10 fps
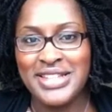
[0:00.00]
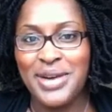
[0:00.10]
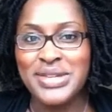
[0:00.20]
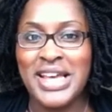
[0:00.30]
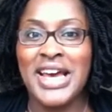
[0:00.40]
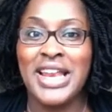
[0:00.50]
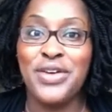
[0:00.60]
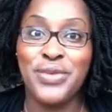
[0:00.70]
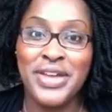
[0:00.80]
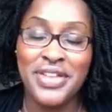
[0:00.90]
So that was a
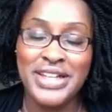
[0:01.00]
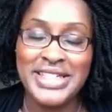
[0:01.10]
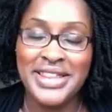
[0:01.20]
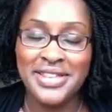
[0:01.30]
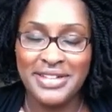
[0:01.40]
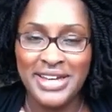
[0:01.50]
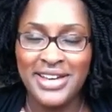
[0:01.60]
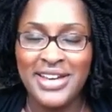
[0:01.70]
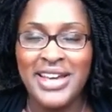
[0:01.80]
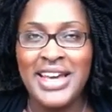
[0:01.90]
highlight of week
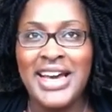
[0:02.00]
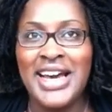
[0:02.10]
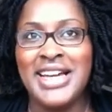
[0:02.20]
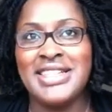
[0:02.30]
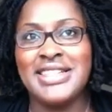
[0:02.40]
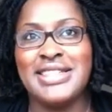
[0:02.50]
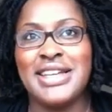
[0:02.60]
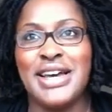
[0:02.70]
33. And